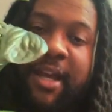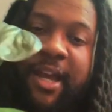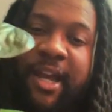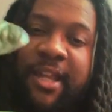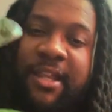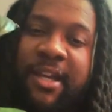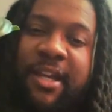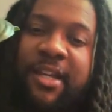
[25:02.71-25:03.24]

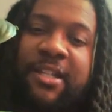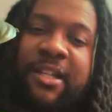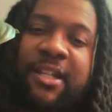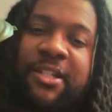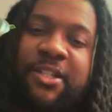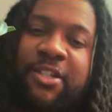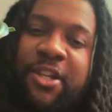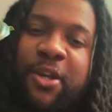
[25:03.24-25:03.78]
Hey there,
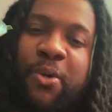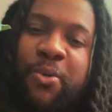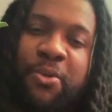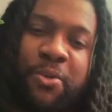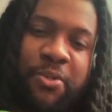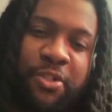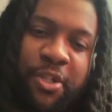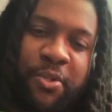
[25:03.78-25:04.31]
the
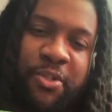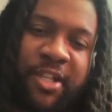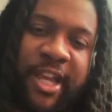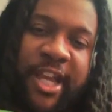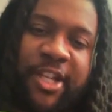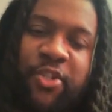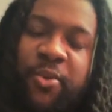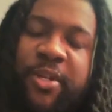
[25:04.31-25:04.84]

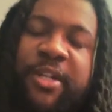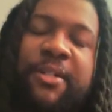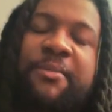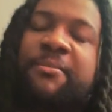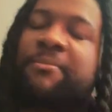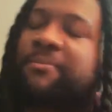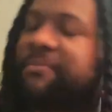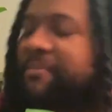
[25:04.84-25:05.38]

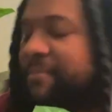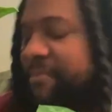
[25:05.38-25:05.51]
Zosandria. Zozandria.